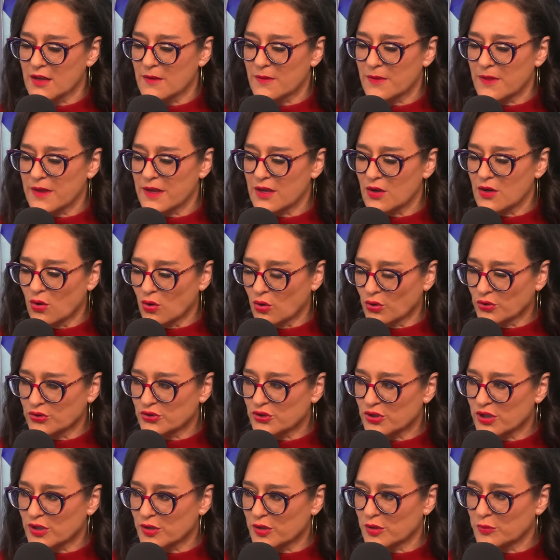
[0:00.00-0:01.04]
the
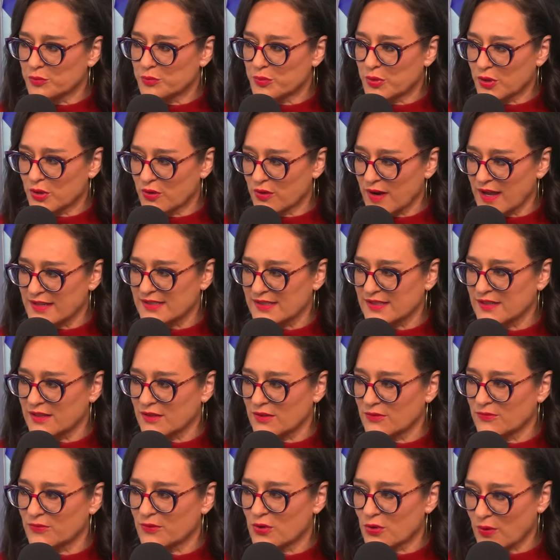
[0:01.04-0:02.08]
ultra
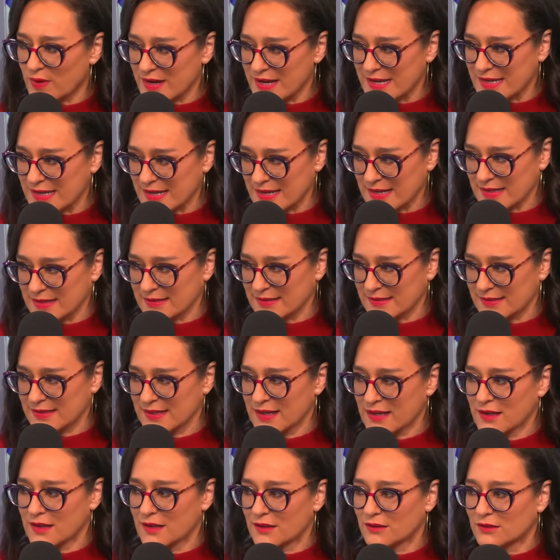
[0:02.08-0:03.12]
progressive greenies
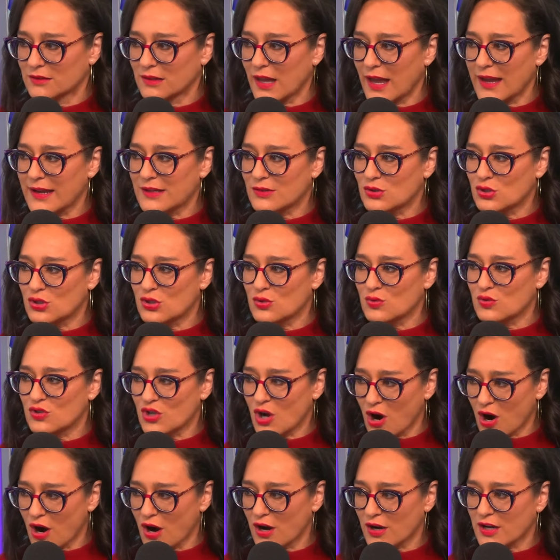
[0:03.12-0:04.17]
yeah. like to
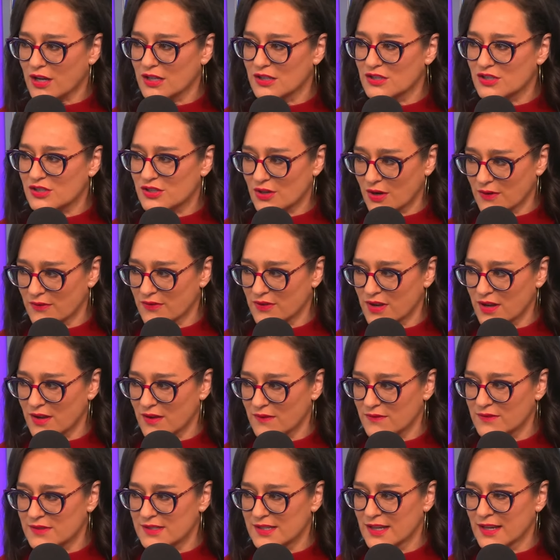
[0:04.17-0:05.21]
tar
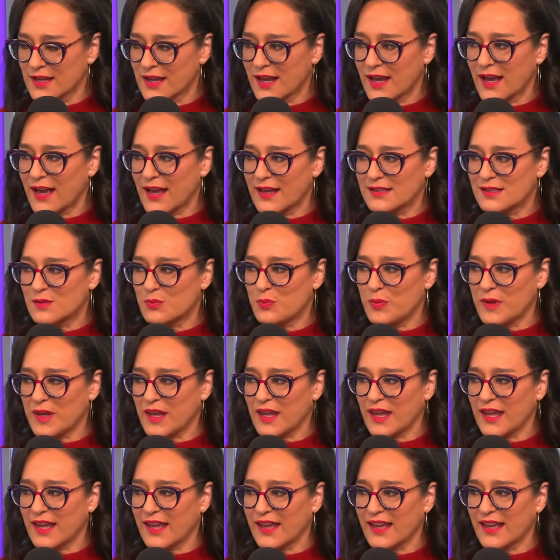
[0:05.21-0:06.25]
conservatives as
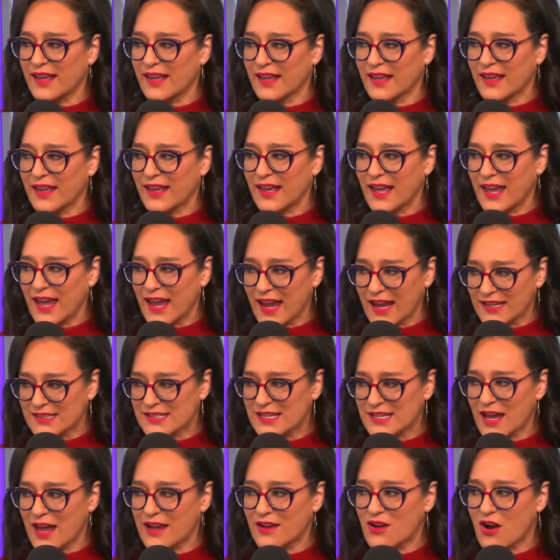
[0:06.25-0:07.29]
being
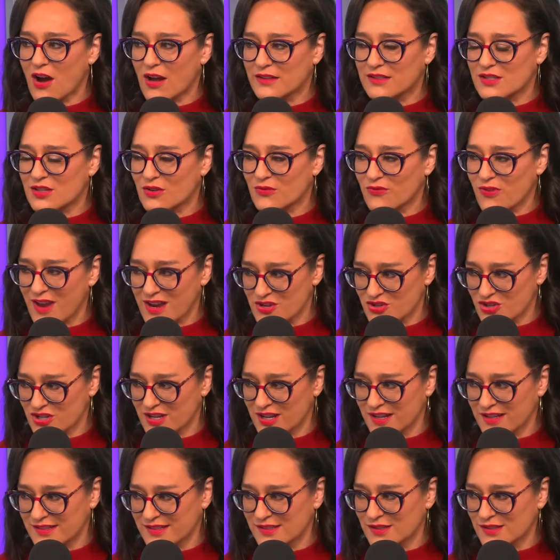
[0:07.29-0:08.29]
anti conservationist